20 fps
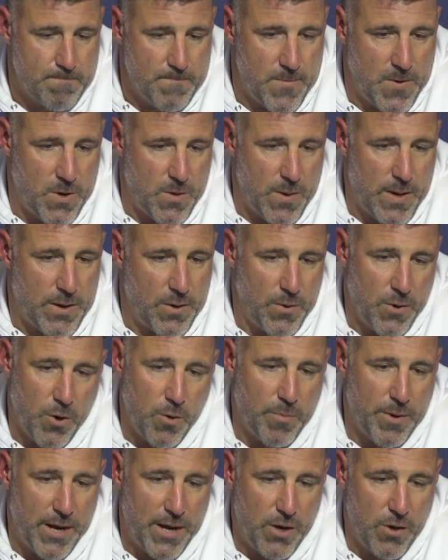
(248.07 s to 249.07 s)
you know, I don't know,
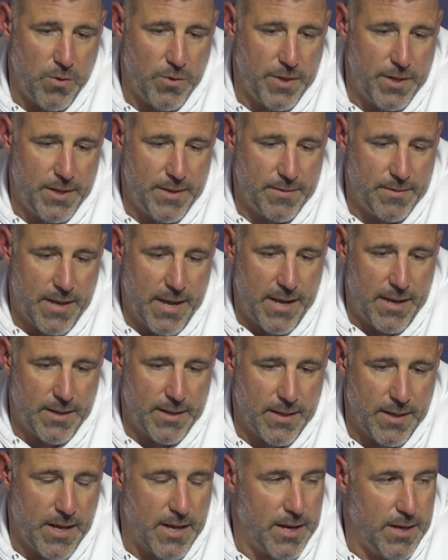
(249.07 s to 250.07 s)
but I know that he's gained
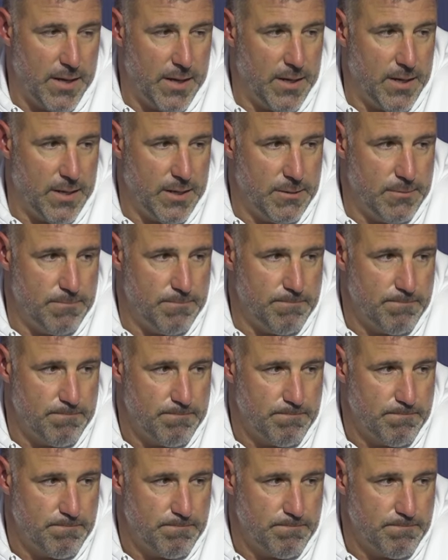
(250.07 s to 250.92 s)
a lot of um,